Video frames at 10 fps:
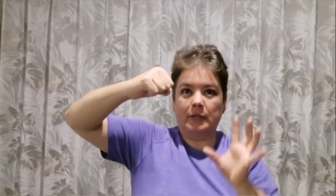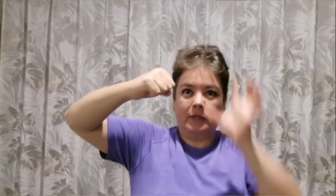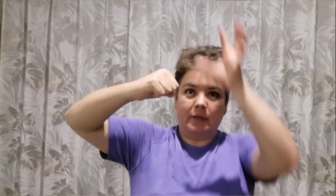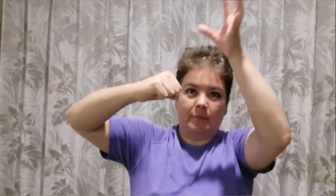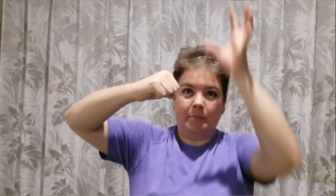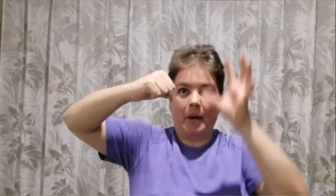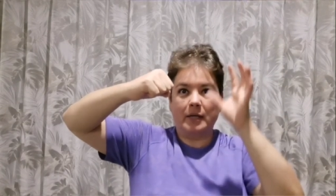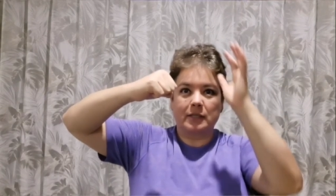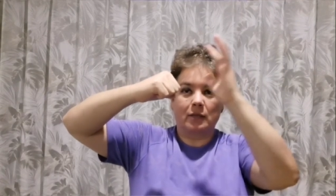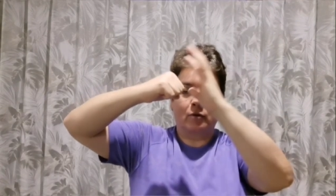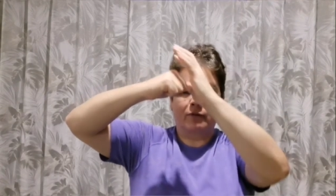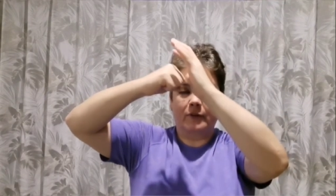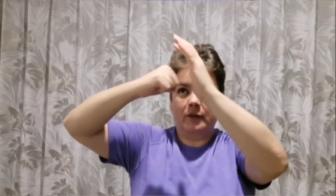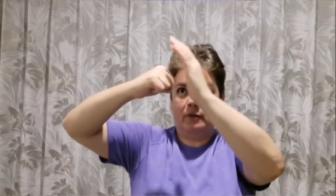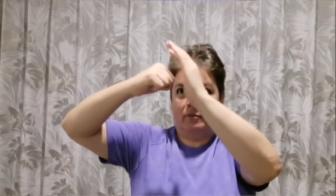big muscle
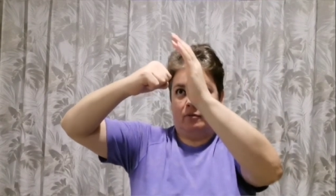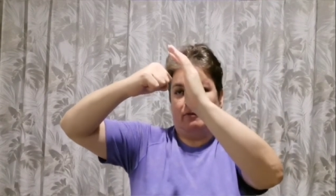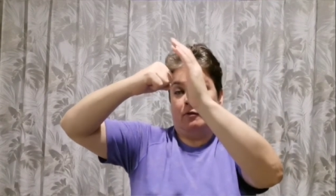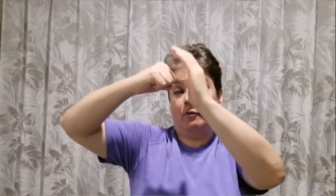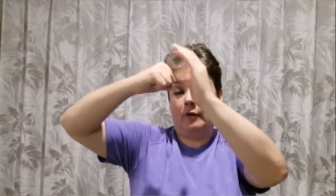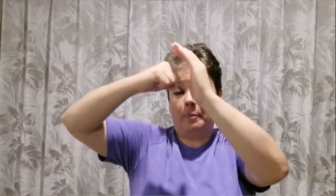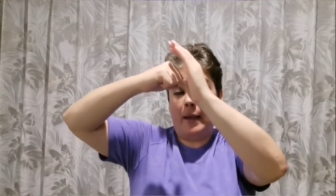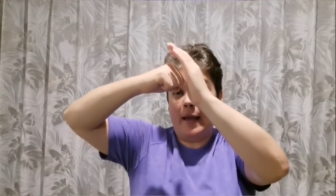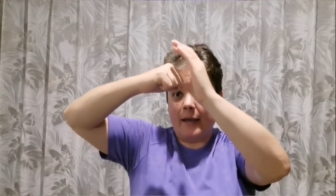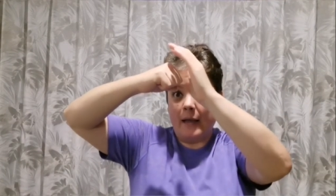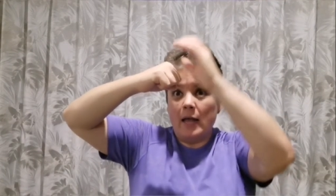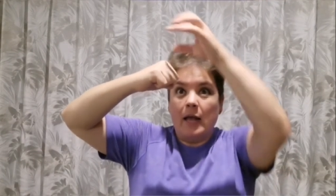of the back.